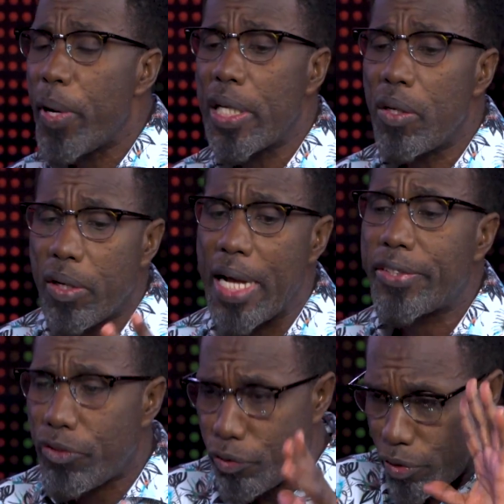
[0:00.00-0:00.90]
When you look
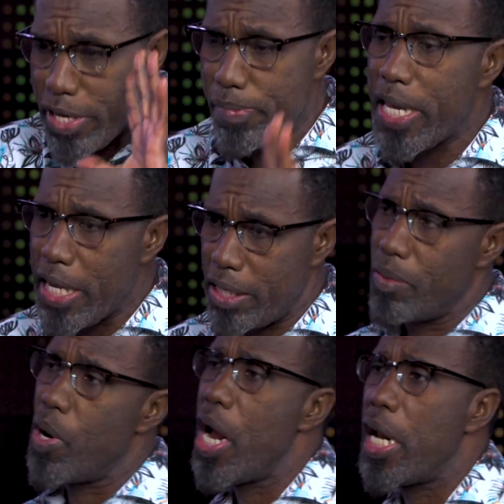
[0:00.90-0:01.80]
at streaming in
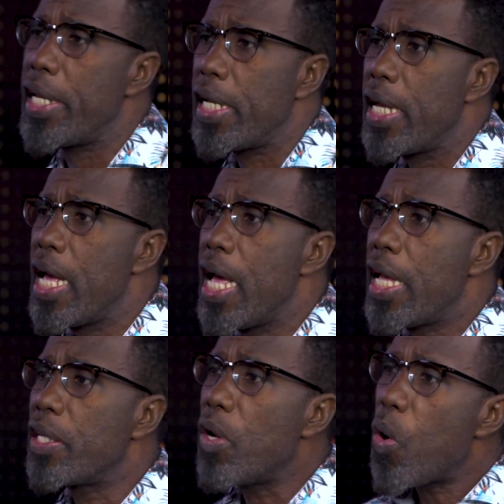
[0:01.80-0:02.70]
the world,
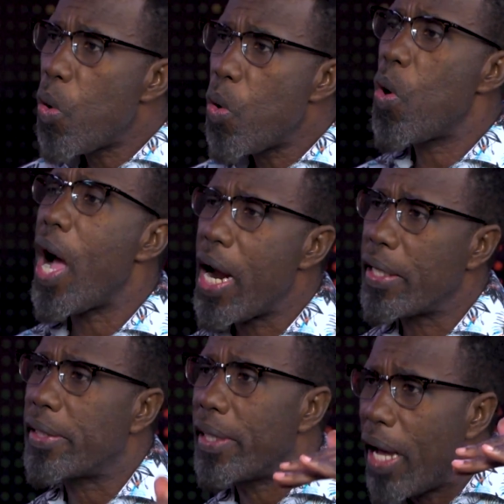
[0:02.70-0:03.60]
you know who
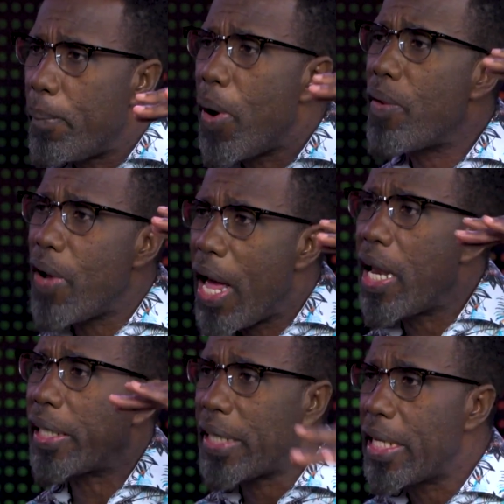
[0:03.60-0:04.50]
are above a
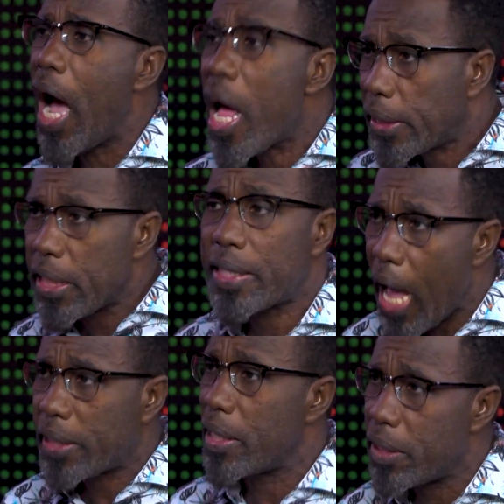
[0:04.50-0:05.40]
lot of the hottest
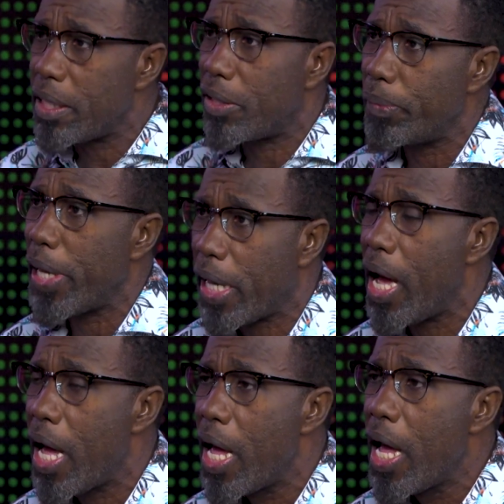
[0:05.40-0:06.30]
artists in
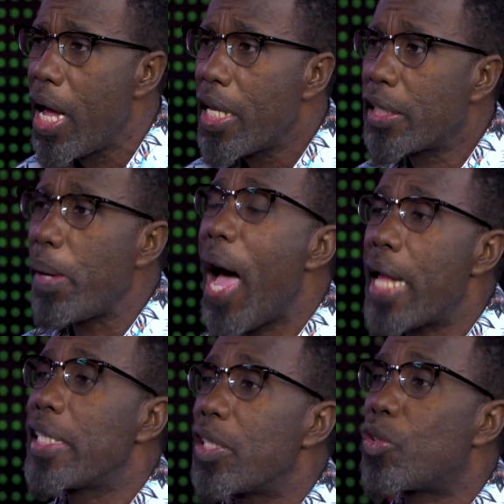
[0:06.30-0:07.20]
Jamaica? Some
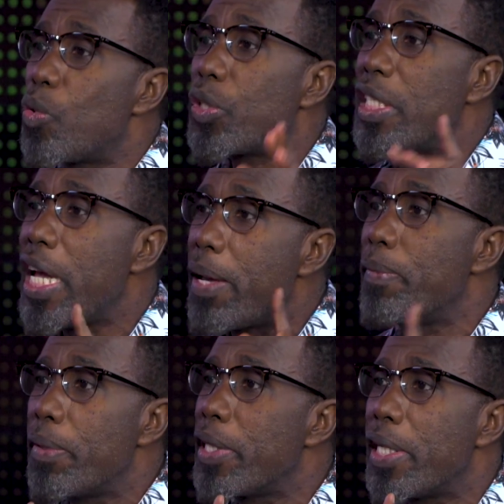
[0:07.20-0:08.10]
artists whose
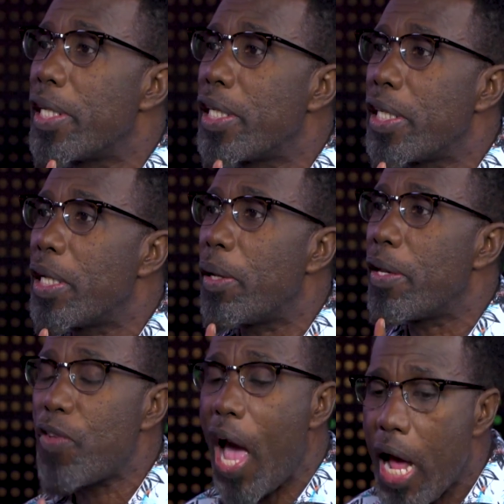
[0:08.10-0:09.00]
name,
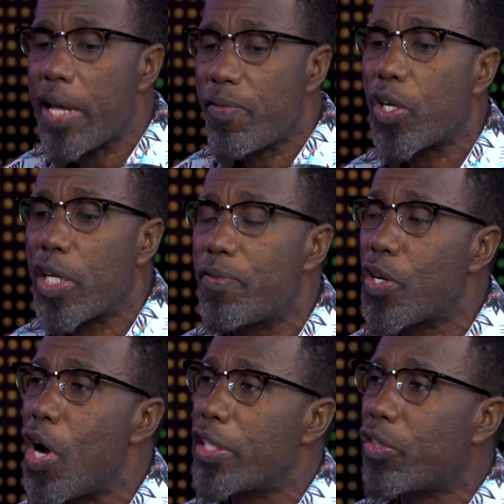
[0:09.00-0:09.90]
if
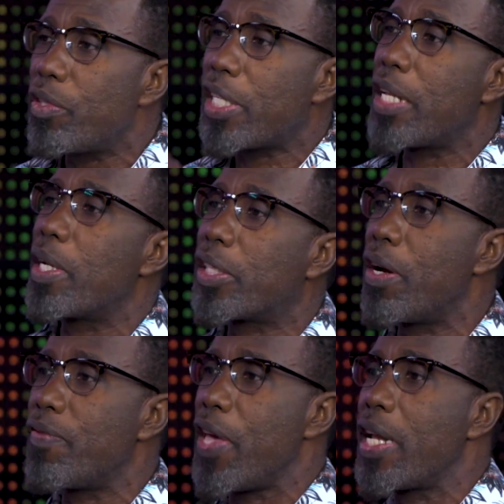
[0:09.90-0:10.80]
you go on the street and do a
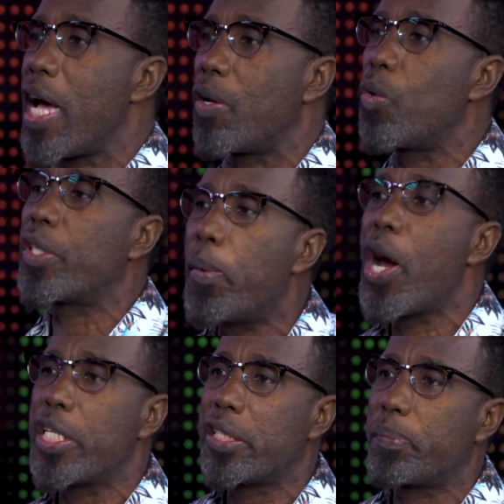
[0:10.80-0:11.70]
survey, who is
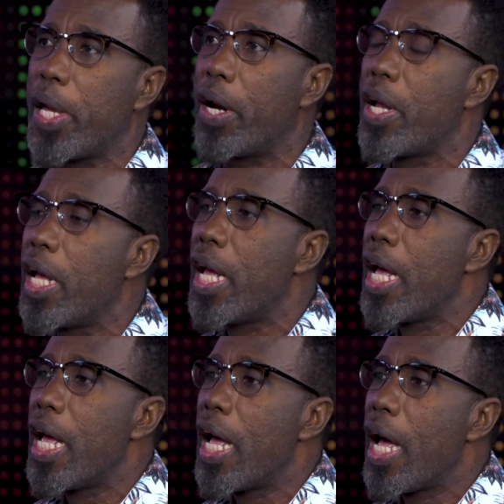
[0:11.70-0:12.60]
Burning Spear?
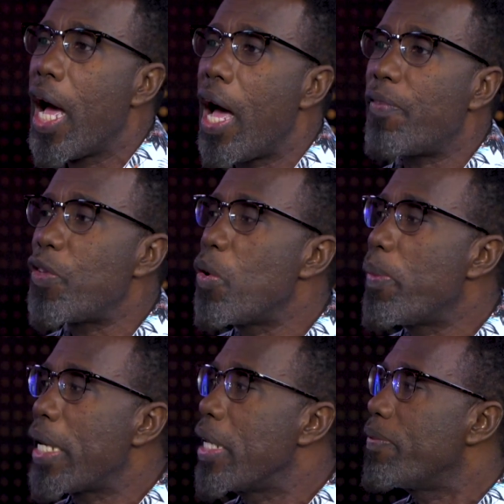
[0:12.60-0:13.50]
A few
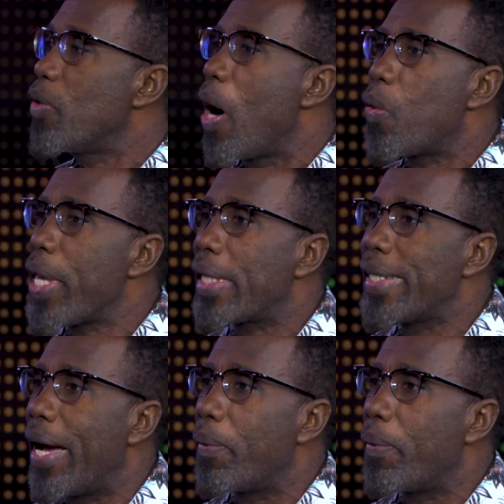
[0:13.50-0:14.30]
man name know who we are.